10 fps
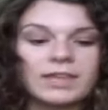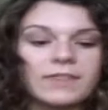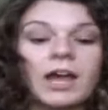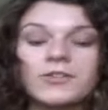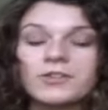
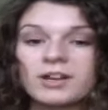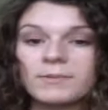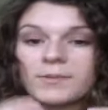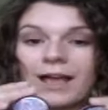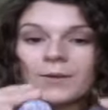I'll talk about
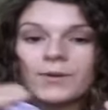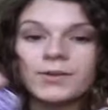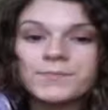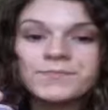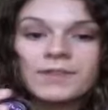the black
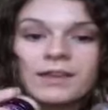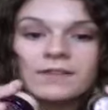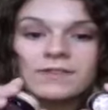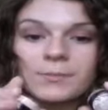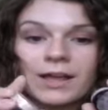one.
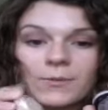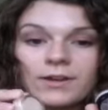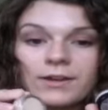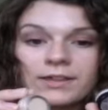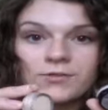The black
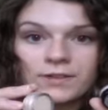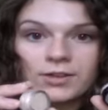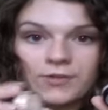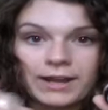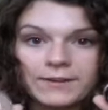one is really
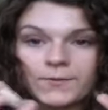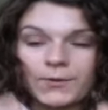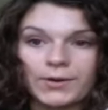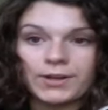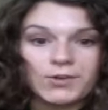great
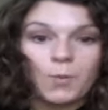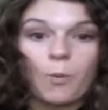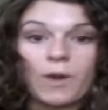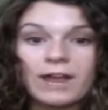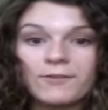for
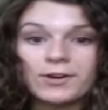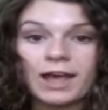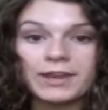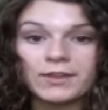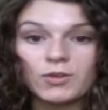whatever
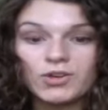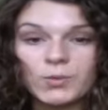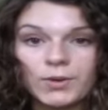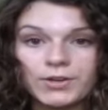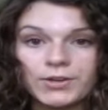kind of look you
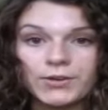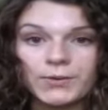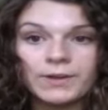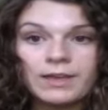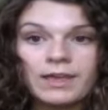want to
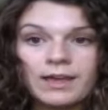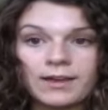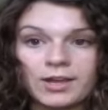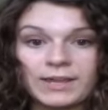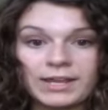do.
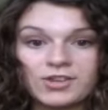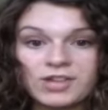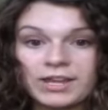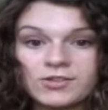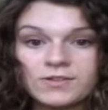It can
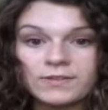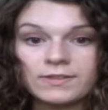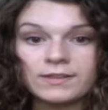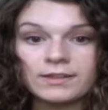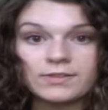change
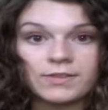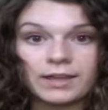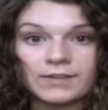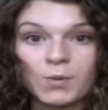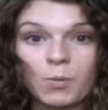
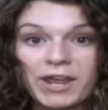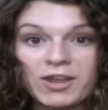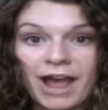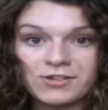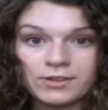like the way your
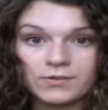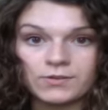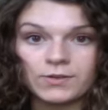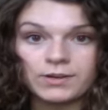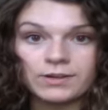eyeshadows
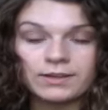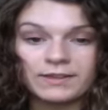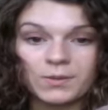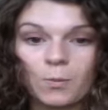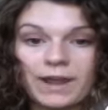look.
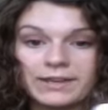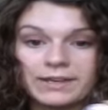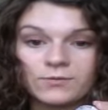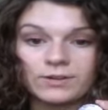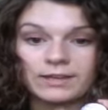Like the white
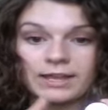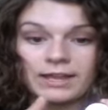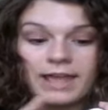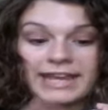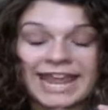can really
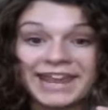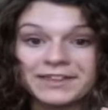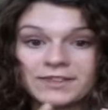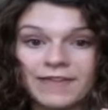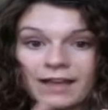
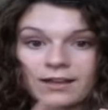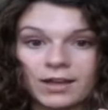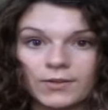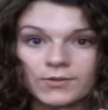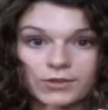enhance that
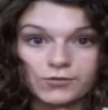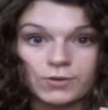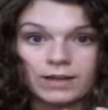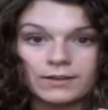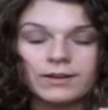color, the true
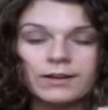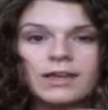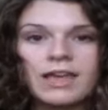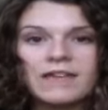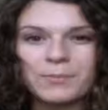color.
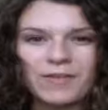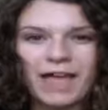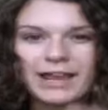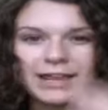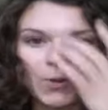The
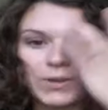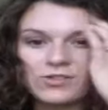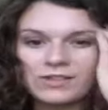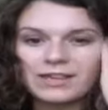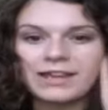black can always
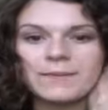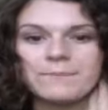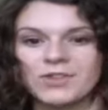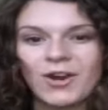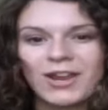just kind of
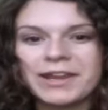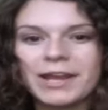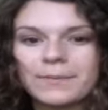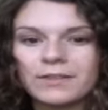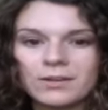darken it
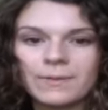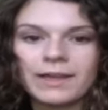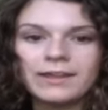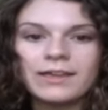up a little bit.